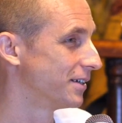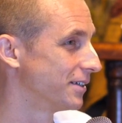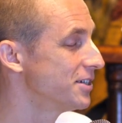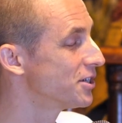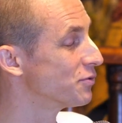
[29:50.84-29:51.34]

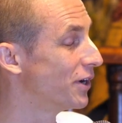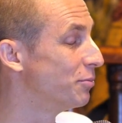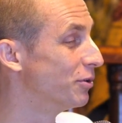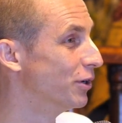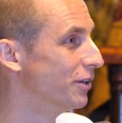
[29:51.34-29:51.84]
This is very
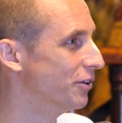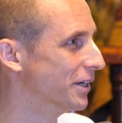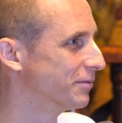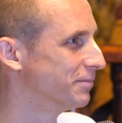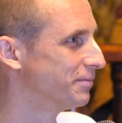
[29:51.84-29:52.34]

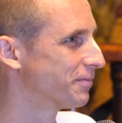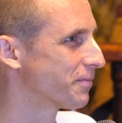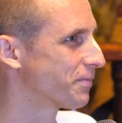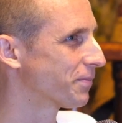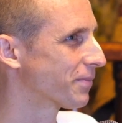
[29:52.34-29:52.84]
bewildering.
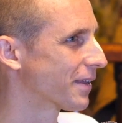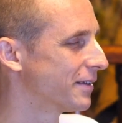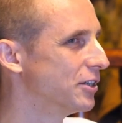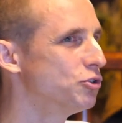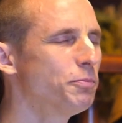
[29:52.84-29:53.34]

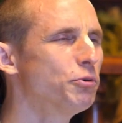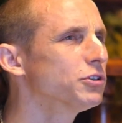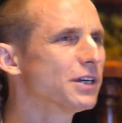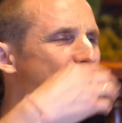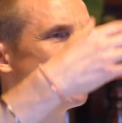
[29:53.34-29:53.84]
That you
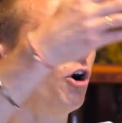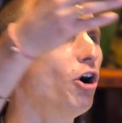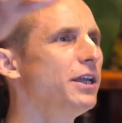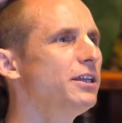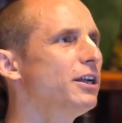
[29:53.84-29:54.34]
put us
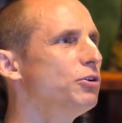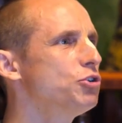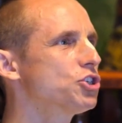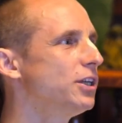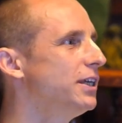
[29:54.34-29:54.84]
all in
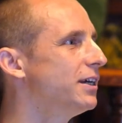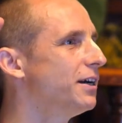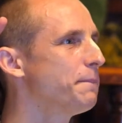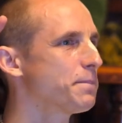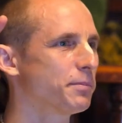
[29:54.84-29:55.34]
illusion
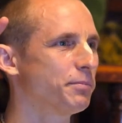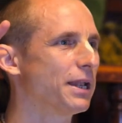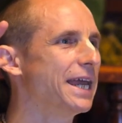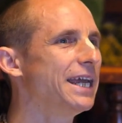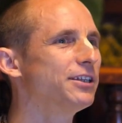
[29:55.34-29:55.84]
here,
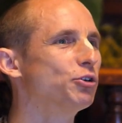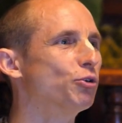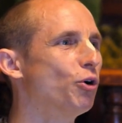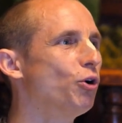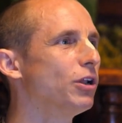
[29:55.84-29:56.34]
playing the
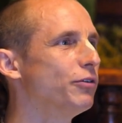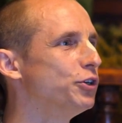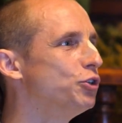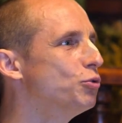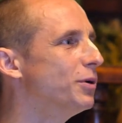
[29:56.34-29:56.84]
role of a
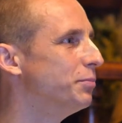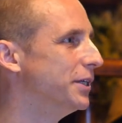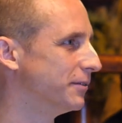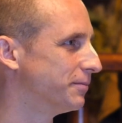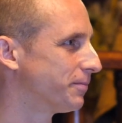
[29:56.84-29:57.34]
human
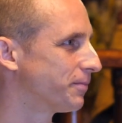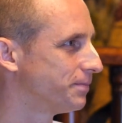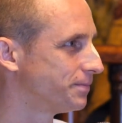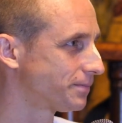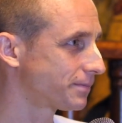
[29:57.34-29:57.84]
being.
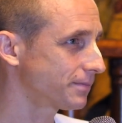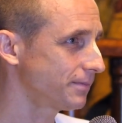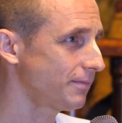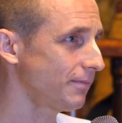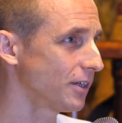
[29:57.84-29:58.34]

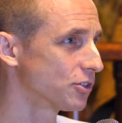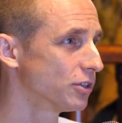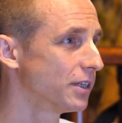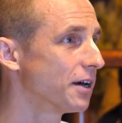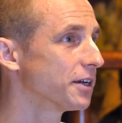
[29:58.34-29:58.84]
So
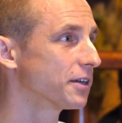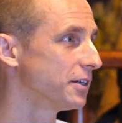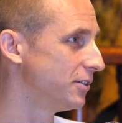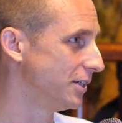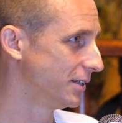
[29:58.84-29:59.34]

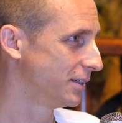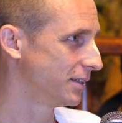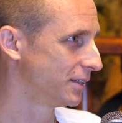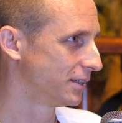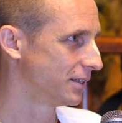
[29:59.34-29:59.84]
Narakriti.
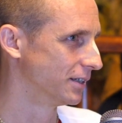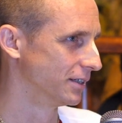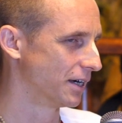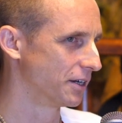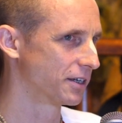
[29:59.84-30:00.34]

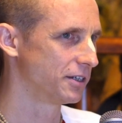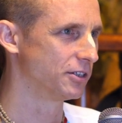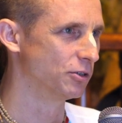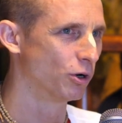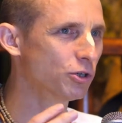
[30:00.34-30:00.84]

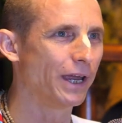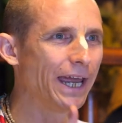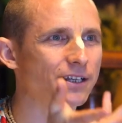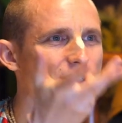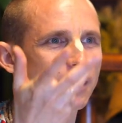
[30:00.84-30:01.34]
Narakriti, the one who
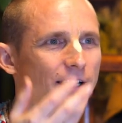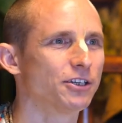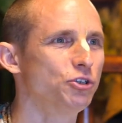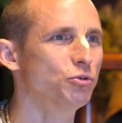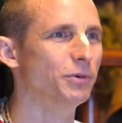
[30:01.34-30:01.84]
acts like a
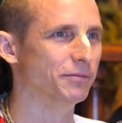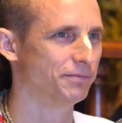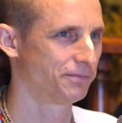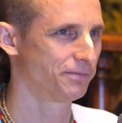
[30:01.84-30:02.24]
human.